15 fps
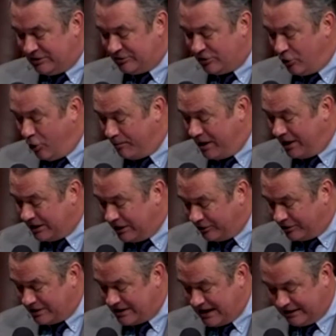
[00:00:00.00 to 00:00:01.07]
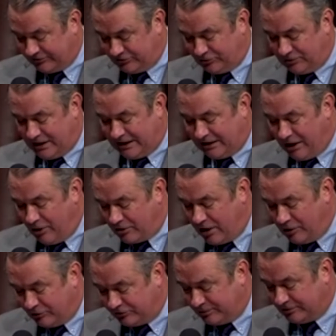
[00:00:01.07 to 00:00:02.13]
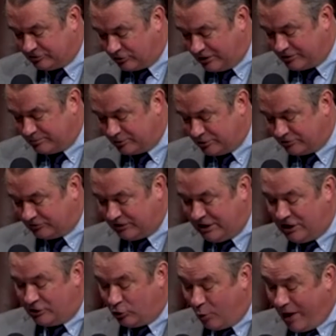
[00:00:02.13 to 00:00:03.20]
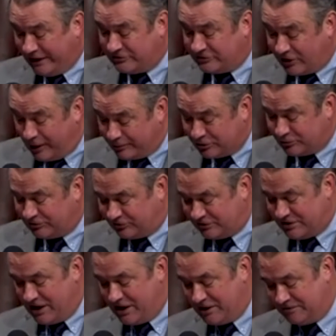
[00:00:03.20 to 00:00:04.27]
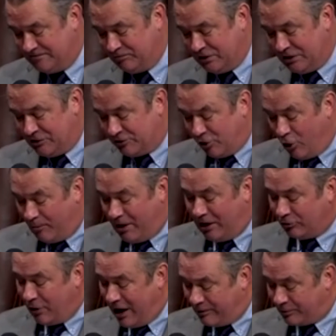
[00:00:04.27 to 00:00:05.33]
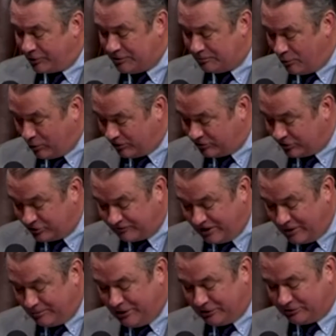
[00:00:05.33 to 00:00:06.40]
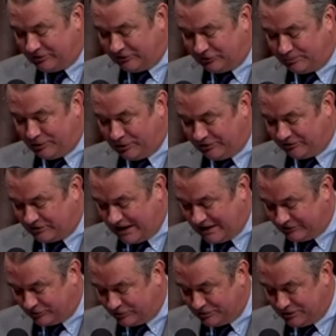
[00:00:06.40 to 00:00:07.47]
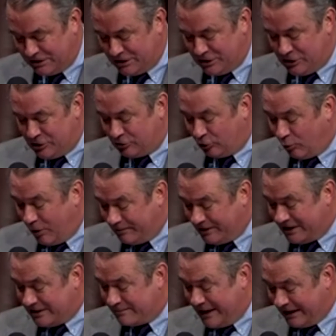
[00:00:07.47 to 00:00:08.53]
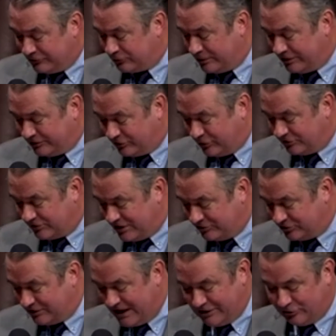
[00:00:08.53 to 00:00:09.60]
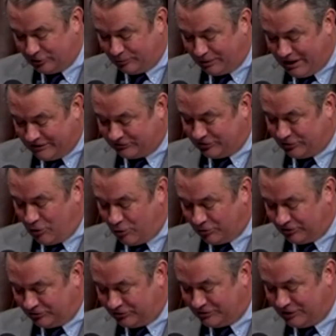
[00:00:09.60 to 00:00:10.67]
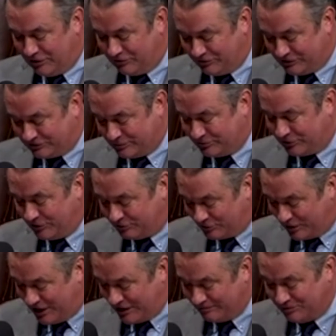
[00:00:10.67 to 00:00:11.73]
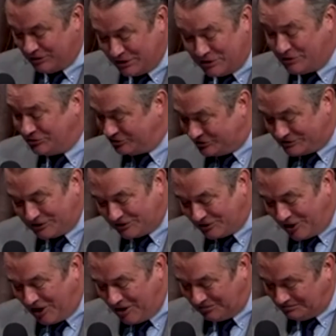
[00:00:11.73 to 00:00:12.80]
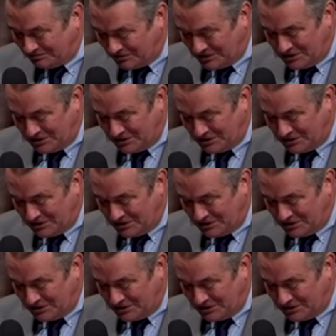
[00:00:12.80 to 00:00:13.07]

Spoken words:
the Omaha Area Council on Alcoholism and Drug Abuse, the YWCA, the Omaha Library Board, the Developmental Disabilities Council, the Women in Management Association, and the Nebraska Coalition of Victims of Crime. She did it all.